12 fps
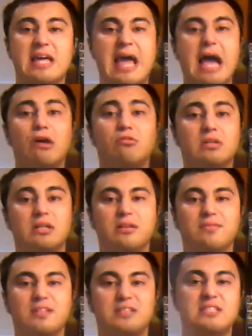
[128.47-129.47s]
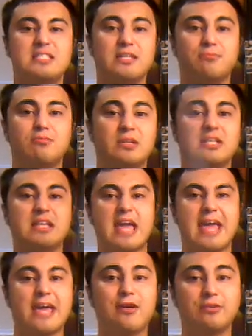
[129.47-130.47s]
out of a different
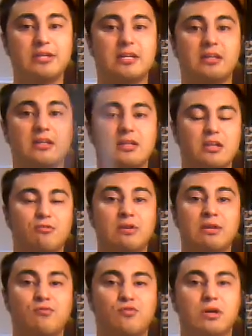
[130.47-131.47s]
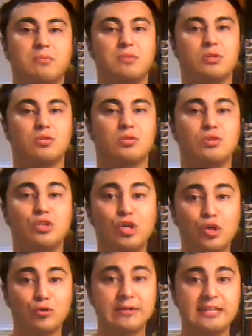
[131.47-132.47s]
area and went from
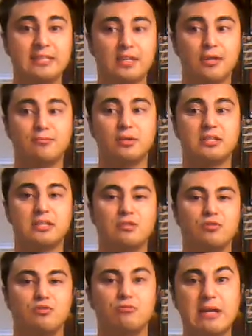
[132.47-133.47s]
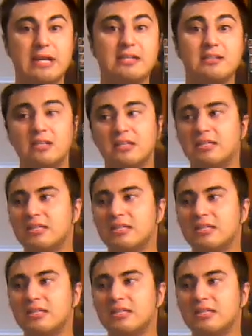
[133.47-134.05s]
glowing and looking great,